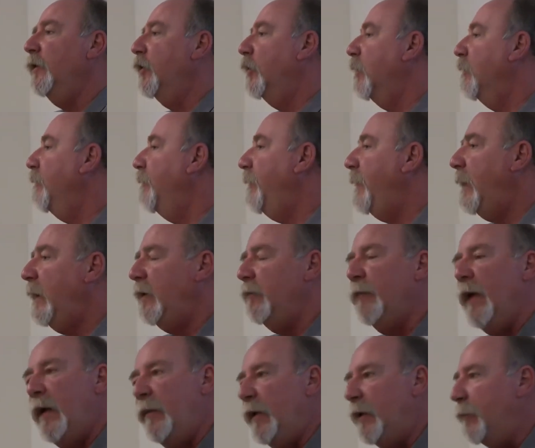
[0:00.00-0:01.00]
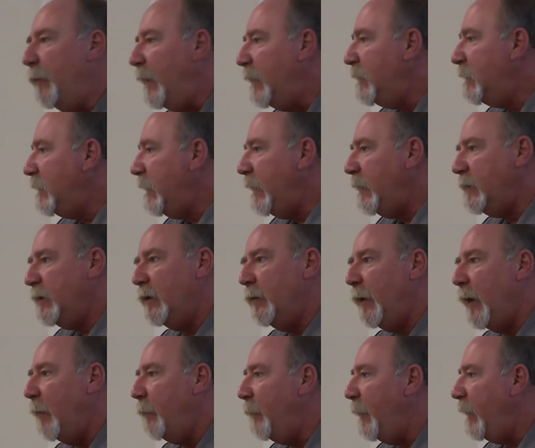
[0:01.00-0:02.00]
You can feed maybe mid-season,
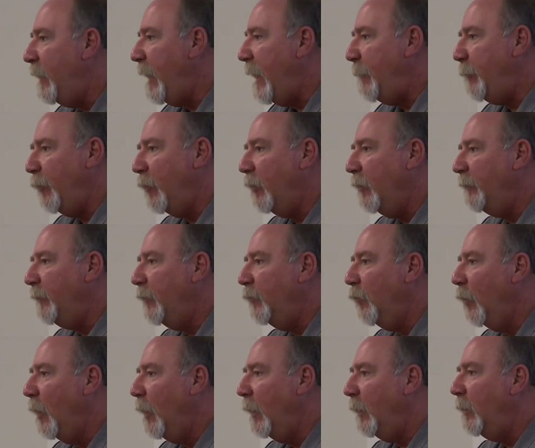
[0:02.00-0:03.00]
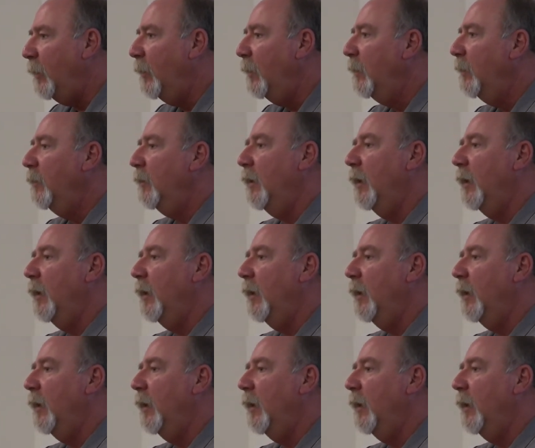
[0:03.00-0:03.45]
about mid-April if you want.